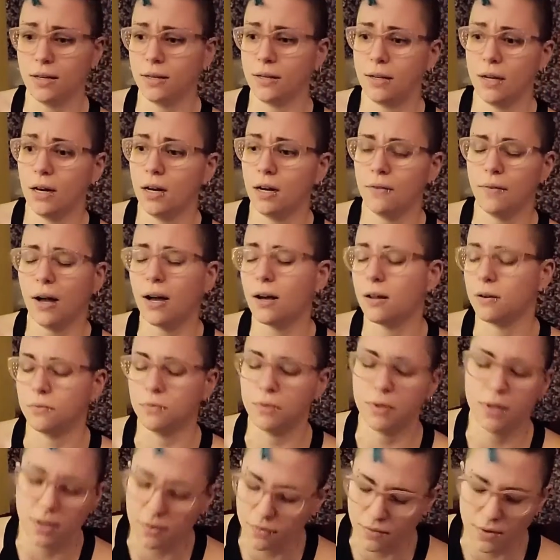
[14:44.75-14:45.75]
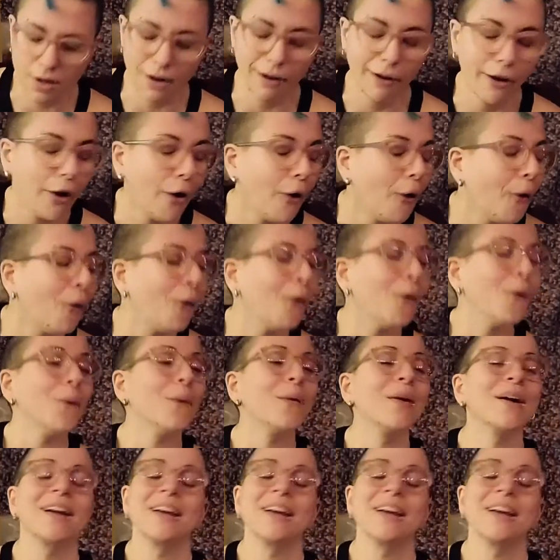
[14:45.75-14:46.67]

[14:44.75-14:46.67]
care of. I don't even know.